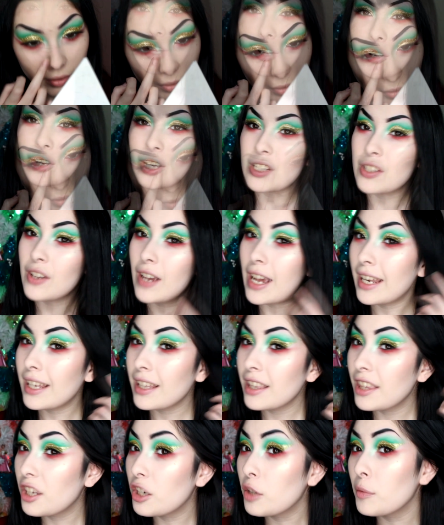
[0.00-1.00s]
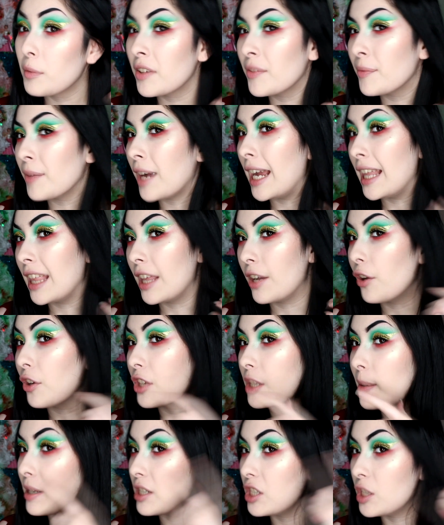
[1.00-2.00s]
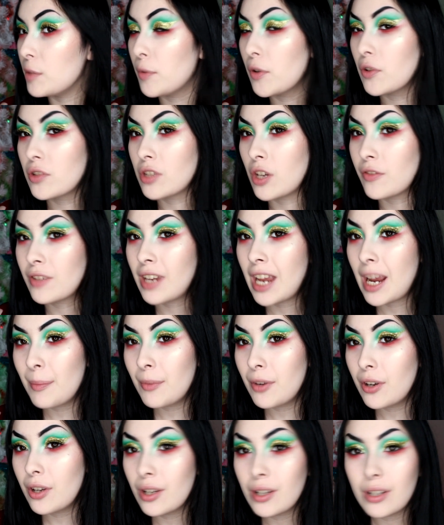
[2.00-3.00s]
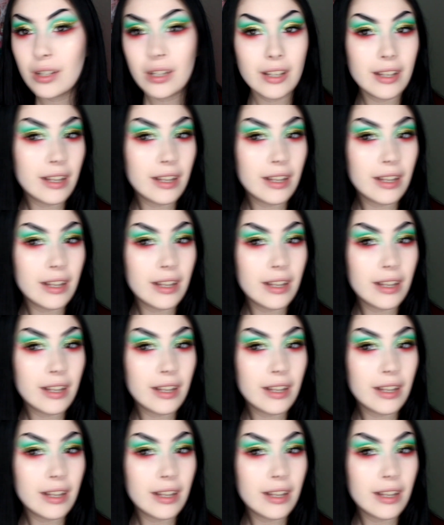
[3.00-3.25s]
Okay, so I added a little bit of highlighter onto my cheekbones off camera.